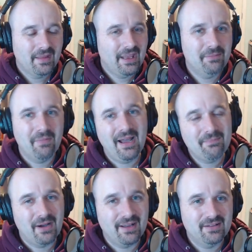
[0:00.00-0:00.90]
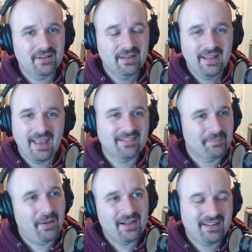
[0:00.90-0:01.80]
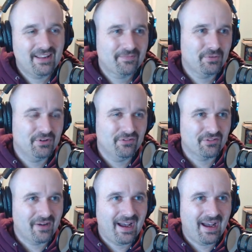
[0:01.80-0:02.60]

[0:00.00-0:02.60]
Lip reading: In my mind, as a podcast producer,